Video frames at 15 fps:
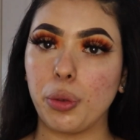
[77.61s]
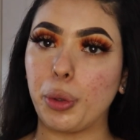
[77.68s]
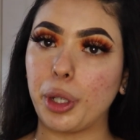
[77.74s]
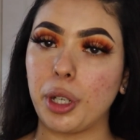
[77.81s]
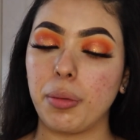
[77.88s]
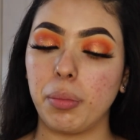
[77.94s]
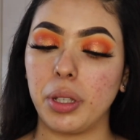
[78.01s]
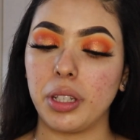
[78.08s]

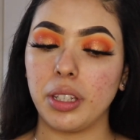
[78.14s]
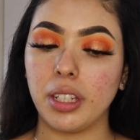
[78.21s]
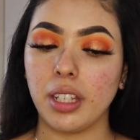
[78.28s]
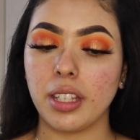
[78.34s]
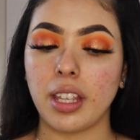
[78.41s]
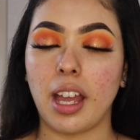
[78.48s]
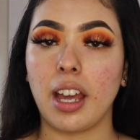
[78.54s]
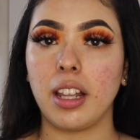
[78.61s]
recommend
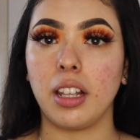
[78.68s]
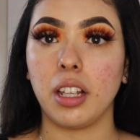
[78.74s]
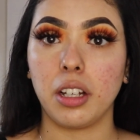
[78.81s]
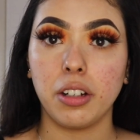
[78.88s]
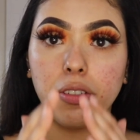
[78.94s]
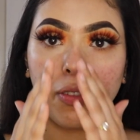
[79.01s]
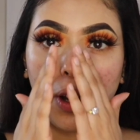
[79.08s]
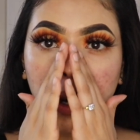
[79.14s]
this. I
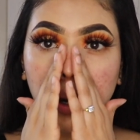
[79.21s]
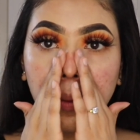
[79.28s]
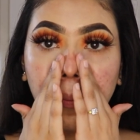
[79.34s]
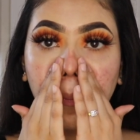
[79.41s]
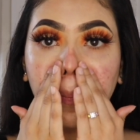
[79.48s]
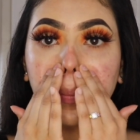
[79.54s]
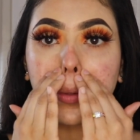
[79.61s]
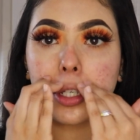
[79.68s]

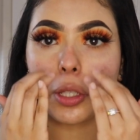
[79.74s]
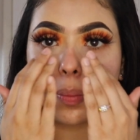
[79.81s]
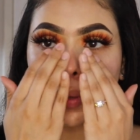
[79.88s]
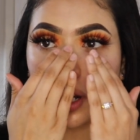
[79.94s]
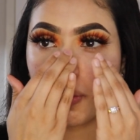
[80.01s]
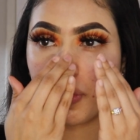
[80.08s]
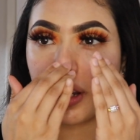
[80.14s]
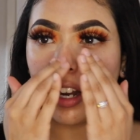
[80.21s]
love this
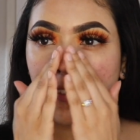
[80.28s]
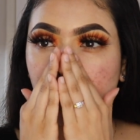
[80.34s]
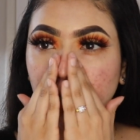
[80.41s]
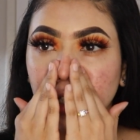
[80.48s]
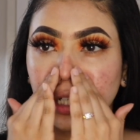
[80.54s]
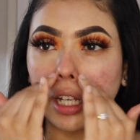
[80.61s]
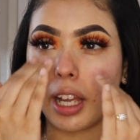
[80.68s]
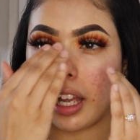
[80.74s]
primer, and I feel
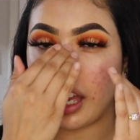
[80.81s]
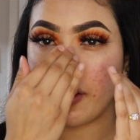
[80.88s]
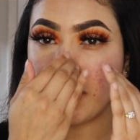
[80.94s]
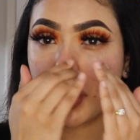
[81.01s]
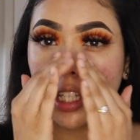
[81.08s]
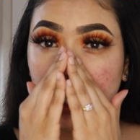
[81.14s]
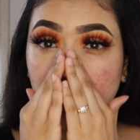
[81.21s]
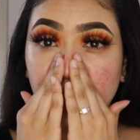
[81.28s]
like I've
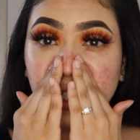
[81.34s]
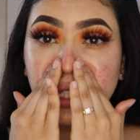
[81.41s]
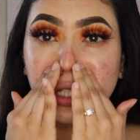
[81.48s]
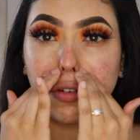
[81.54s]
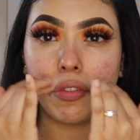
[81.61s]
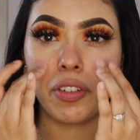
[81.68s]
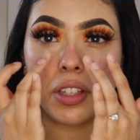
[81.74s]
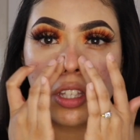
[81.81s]
seen a
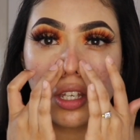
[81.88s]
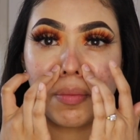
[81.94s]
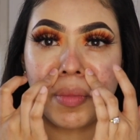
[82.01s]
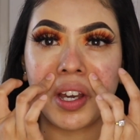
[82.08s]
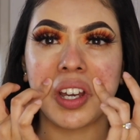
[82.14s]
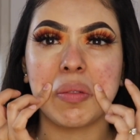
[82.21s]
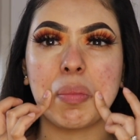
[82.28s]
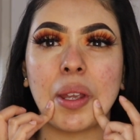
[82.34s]
difference in
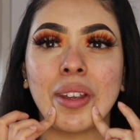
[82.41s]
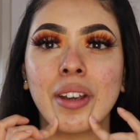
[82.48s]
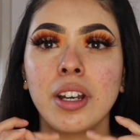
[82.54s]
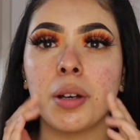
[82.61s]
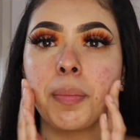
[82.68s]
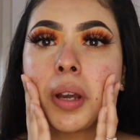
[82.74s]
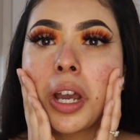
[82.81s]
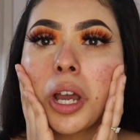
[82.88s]
my
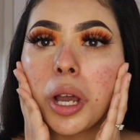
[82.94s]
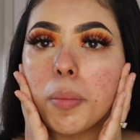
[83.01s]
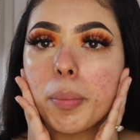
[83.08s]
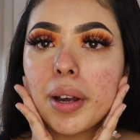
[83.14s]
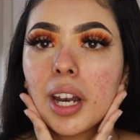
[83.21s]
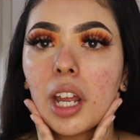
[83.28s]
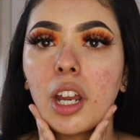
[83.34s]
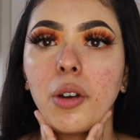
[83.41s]
makeup,
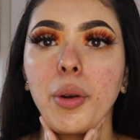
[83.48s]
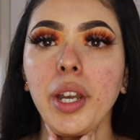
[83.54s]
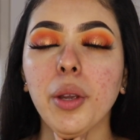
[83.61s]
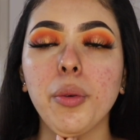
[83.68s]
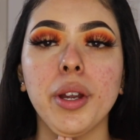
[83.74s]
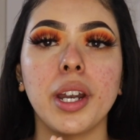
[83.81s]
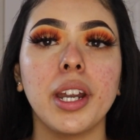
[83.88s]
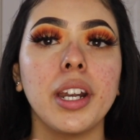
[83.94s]
but I already
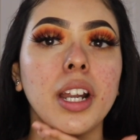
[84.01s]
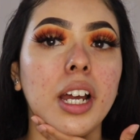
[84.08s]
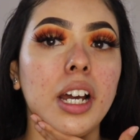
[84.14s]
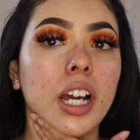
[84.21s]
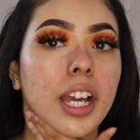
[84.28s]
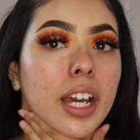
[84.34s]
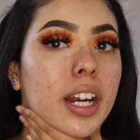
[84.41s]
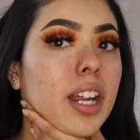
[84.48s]
went
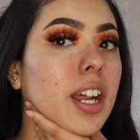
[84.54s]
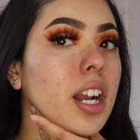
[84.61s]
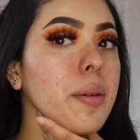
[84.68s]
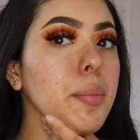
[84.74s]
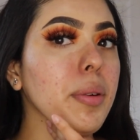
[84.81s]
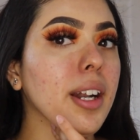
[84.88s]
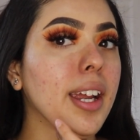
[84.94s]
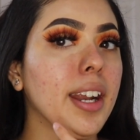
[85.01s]
ahead and
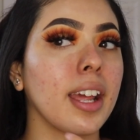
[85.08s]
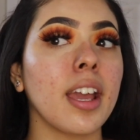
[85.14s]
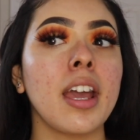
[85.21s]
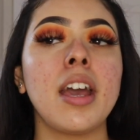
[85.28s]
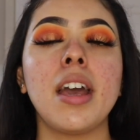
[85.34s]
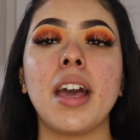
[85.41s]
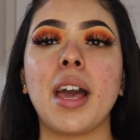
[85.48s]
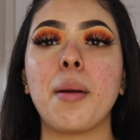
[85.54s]
applied it.
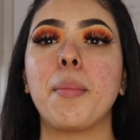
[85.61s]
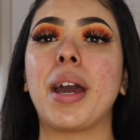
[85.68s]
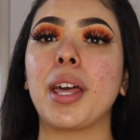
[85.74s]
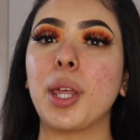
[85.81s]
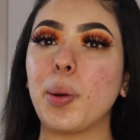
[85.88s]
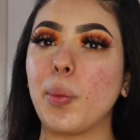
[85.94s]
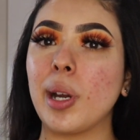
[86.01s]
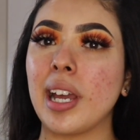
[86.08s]
And
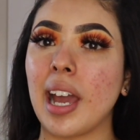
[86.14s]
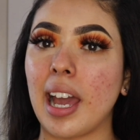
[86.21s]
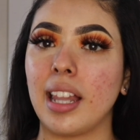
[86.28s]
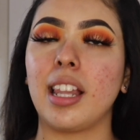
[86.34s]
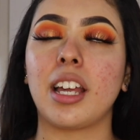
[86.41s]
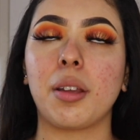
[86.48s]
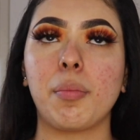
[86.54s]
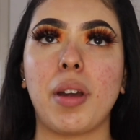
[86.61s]
by the way, I
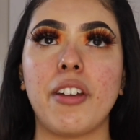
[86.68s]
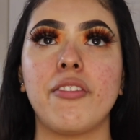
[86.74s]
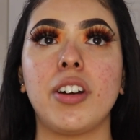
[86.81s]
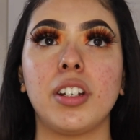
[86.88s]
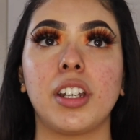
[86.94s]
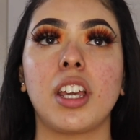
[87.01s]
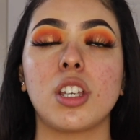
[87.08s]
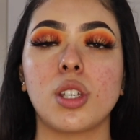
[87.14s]
like my
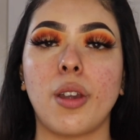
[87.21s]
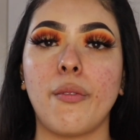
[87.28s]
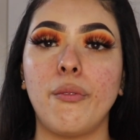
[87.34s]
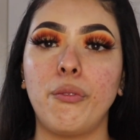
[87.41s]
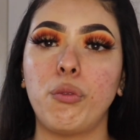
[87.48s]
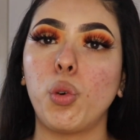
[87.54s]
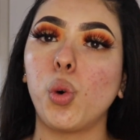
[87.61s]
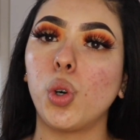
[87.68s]

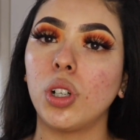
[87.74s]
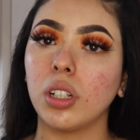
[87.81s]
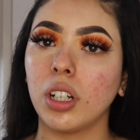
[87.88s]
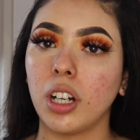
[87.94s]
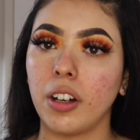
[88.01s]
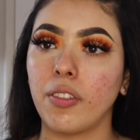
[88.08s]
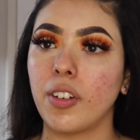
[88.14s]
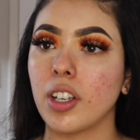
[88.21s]
foundation full
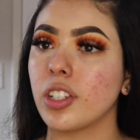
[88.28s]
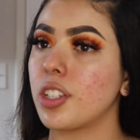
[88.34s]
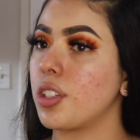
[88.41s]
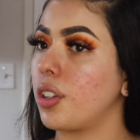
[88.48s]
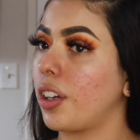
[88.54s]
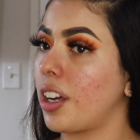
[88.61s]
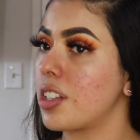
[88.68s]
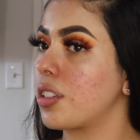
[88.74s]
coverage.
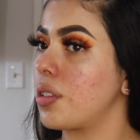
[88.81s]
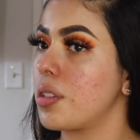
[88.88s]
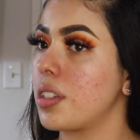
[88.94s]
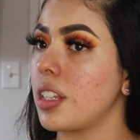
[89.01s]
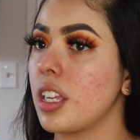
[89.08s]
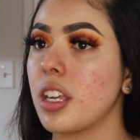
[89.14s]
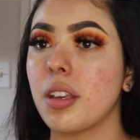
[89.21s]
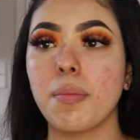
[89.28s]
As you guys could
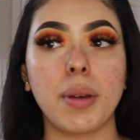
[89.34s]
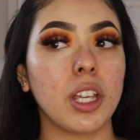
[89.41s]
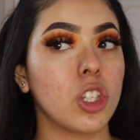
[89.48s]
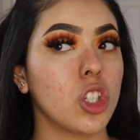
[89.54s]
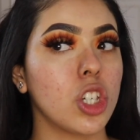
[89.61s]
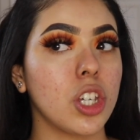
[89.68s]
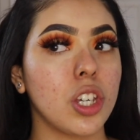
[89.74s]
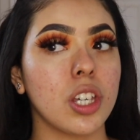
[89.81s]
see, my
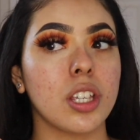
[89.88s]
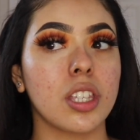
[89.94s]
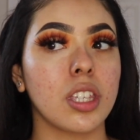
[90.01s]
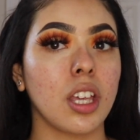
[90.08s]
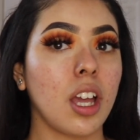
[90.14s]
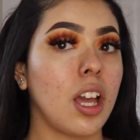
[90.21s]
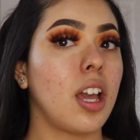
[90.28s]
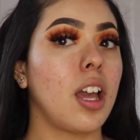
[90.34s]
cheeks,